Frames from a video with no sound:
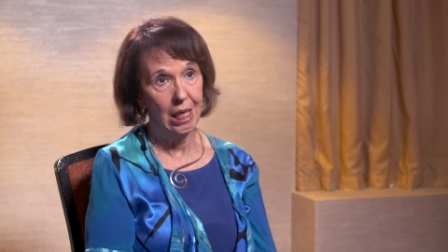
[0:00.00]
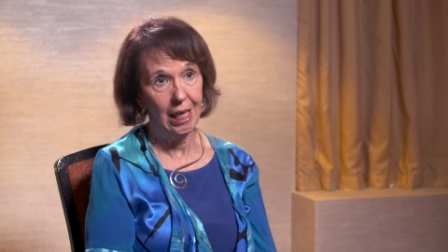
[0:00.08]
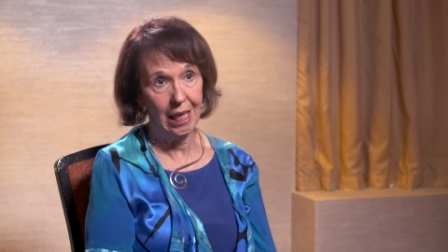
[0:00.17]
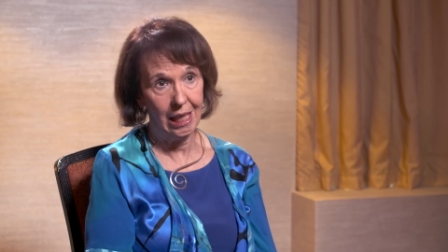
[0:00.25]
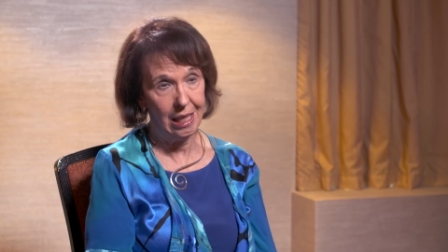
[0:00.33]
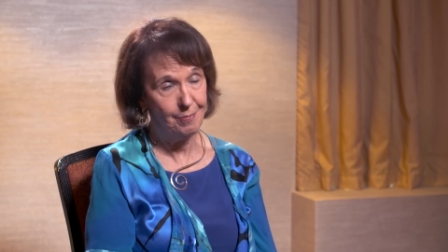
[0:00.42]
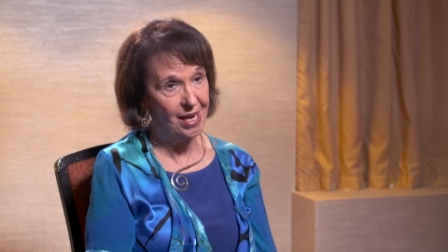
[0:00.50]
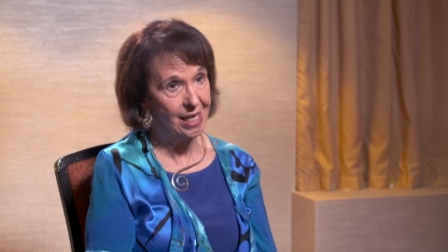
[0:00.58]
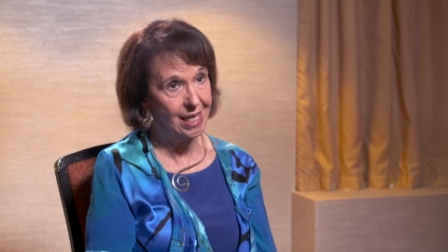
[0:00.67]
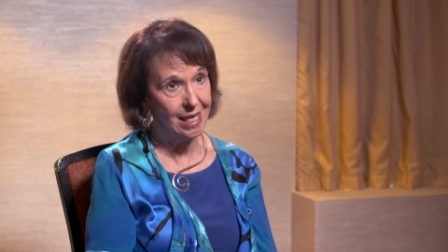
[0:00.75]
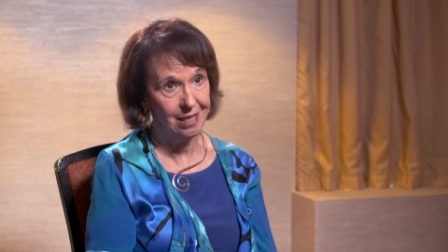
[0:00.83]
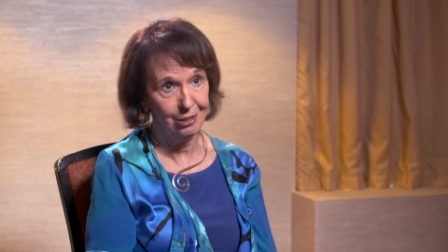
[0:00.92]

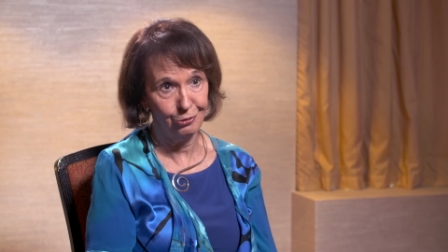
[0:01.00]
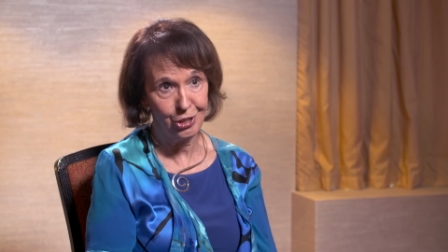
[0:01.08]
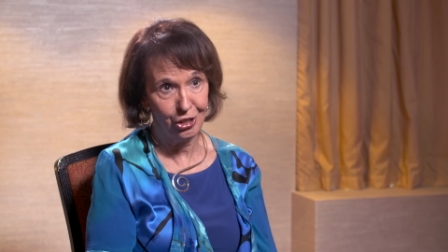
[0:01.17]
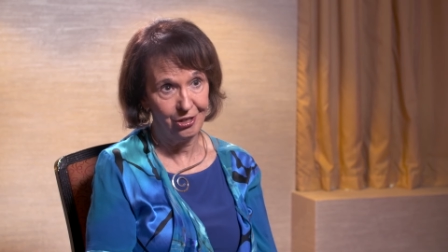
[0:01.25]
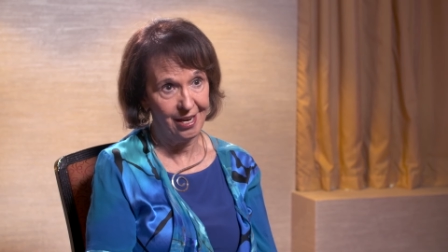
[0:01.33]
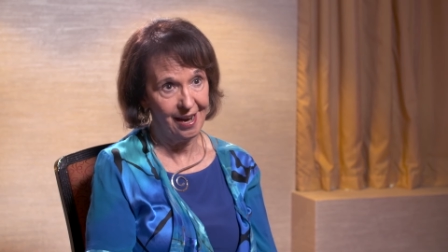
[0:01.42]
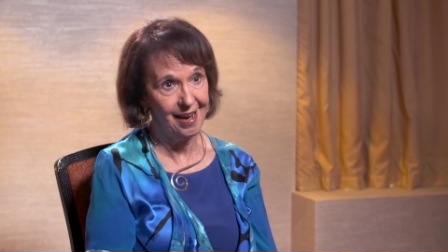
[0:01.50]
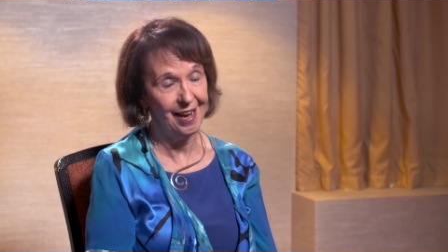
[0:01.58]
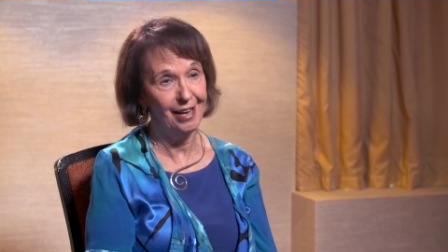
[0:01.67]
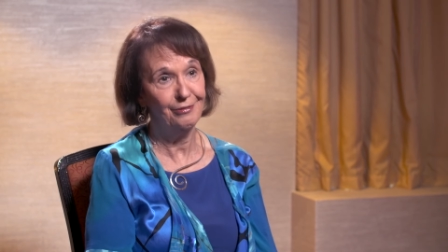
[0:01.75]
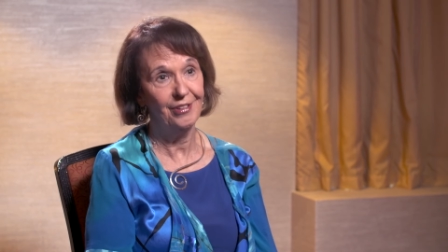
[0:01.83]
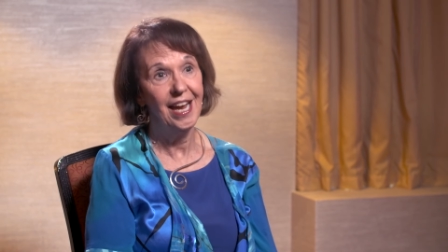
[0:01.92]
anybody else could
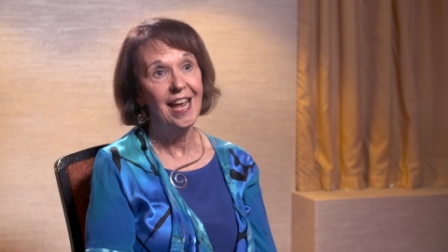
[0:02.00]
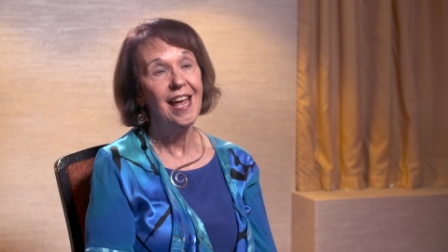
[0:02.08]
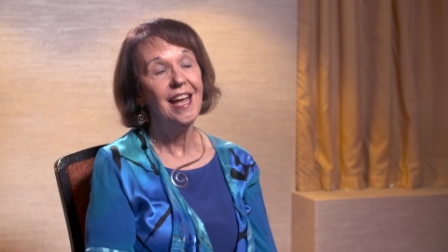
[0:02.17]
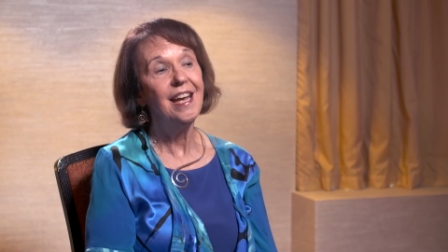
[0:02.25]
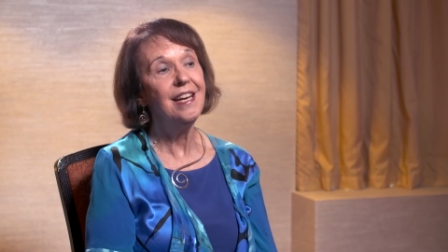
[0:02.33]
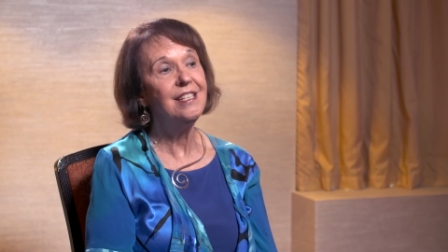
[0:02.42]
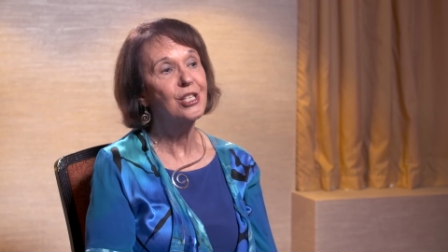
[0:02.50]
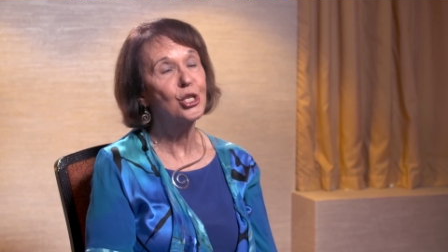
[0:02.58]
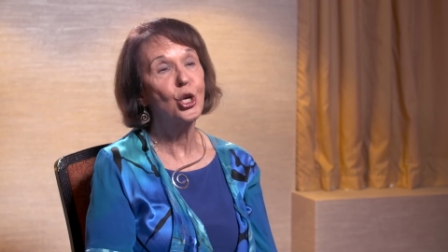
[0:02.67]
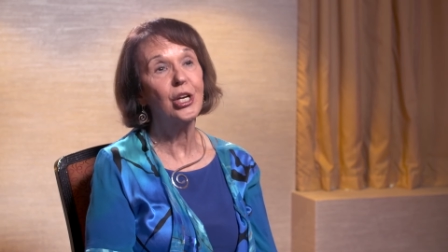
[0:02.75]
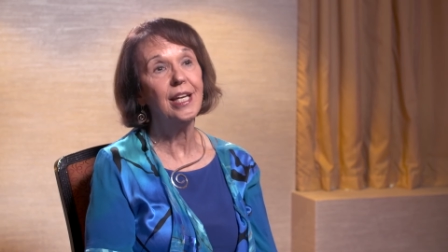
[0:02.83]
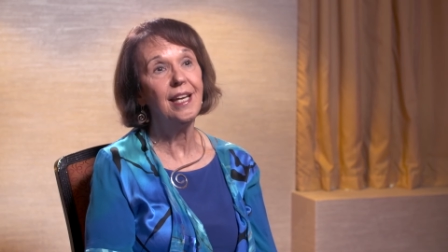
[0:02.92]
have. He
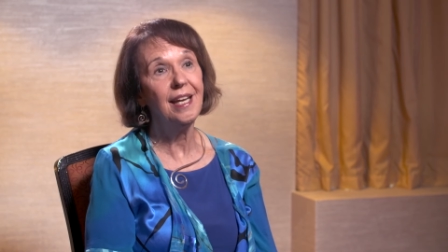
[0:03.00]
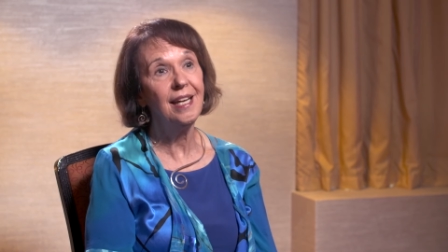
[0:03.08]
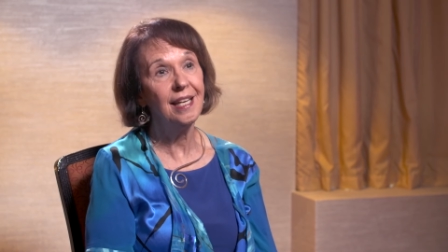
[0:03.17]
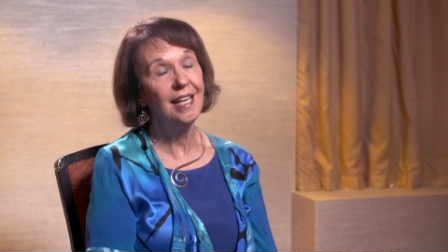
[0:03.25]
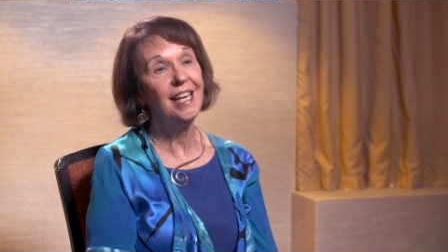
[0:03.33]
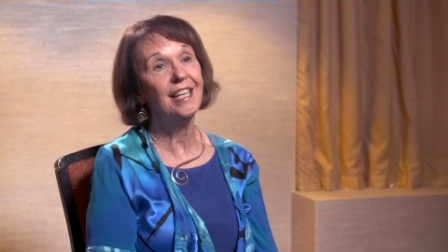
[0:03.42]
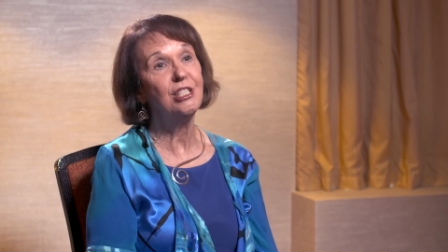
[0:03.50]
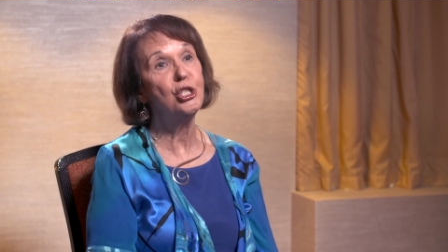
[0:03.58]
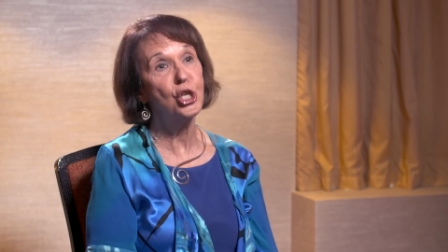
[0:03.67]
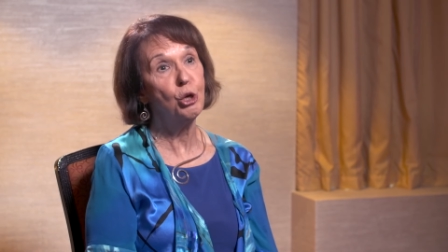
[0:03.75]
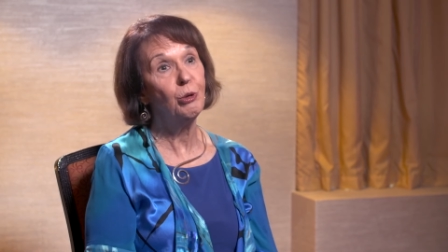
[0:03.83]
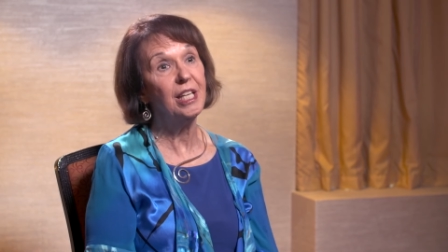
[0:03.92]
started hitting and
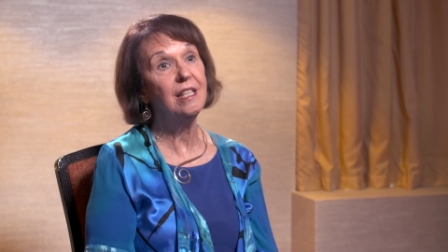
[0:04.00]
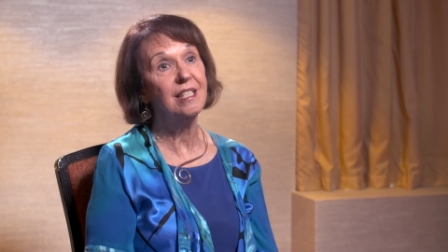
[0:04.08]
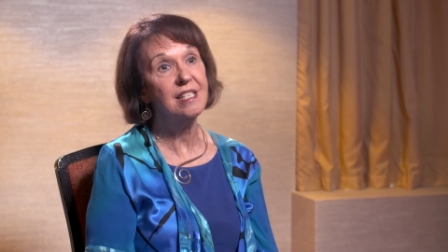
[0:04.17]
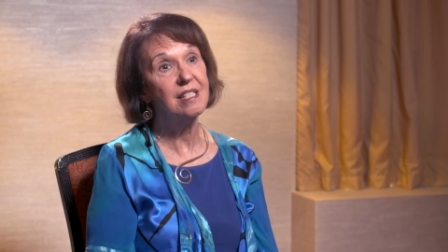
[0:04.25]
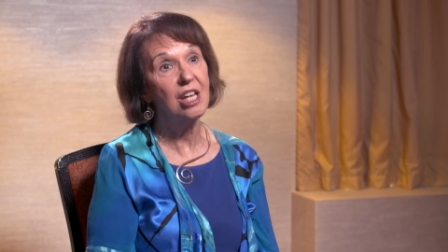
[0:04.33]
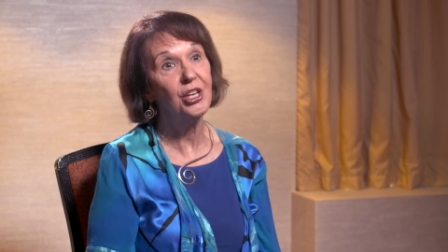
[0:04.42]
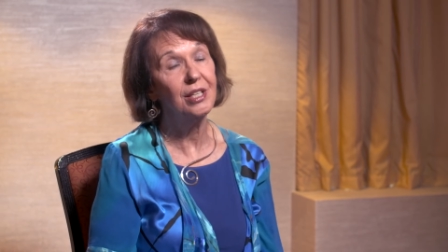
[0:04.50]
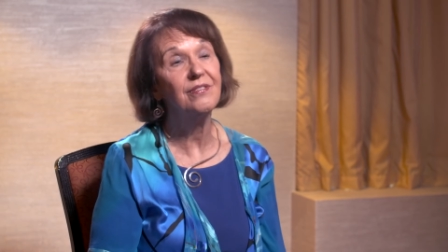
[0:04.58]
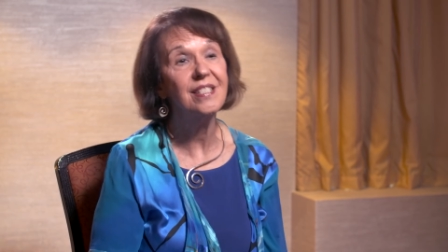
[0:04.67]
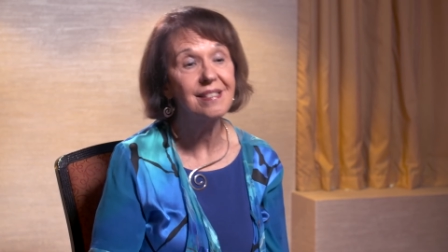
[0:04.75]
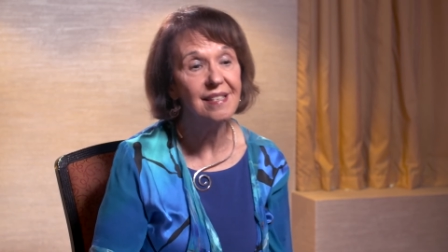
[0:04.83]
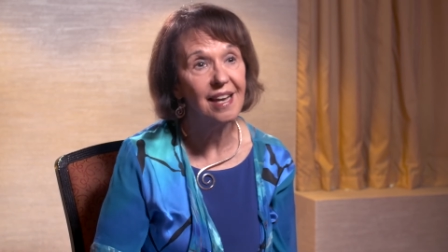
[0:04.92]
choking the son of
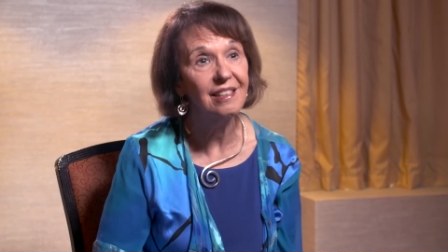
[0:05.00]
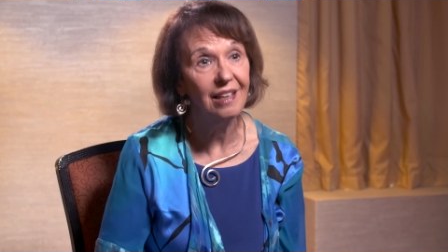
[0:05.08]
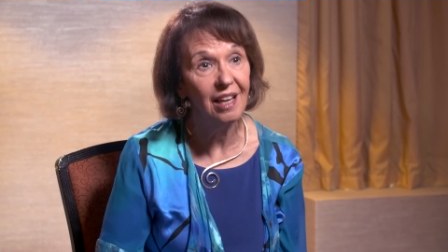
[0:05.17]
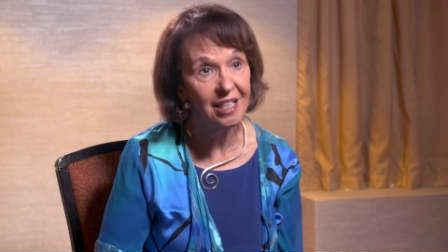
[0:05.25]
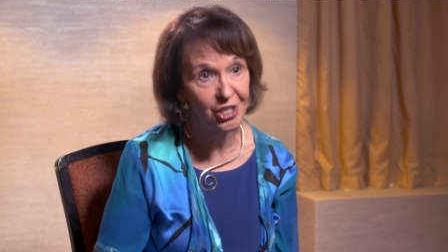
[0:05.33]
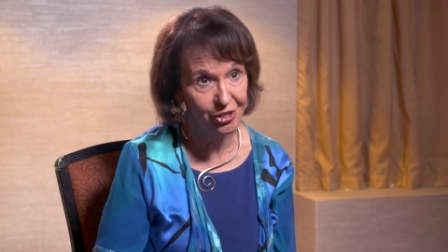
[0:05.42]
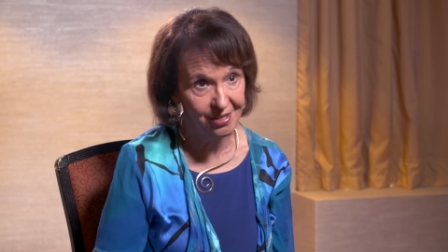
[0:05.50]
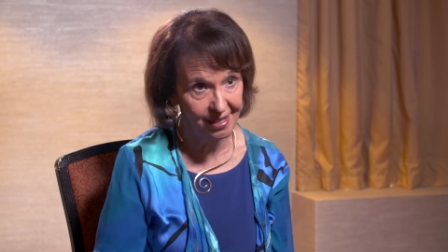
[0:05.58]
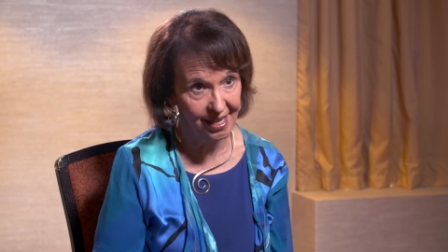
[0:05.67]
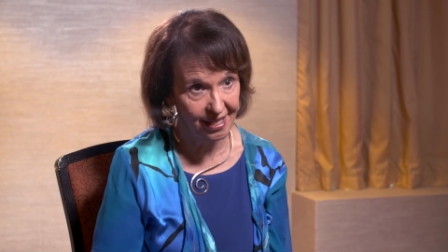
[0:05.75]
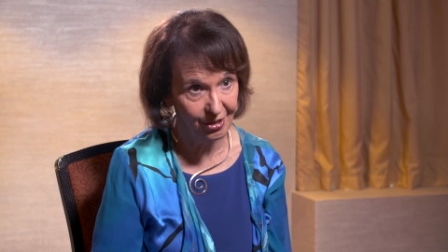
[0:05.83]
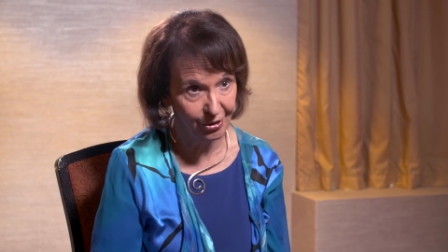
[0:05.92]
a state
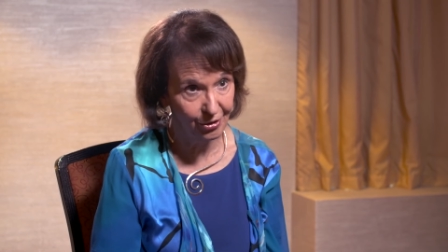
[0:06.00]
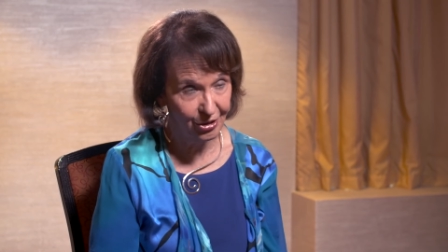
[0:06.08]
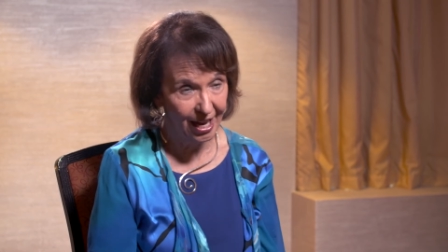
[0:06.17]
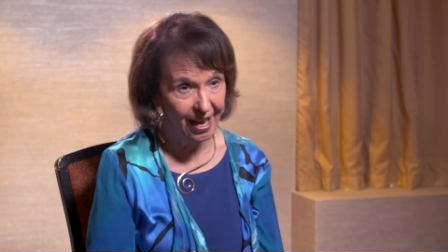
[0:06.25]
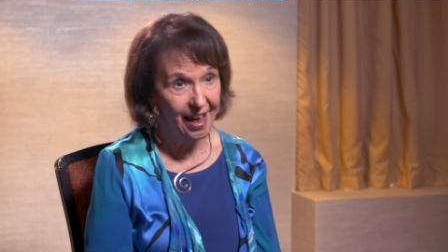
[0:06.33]
legislator.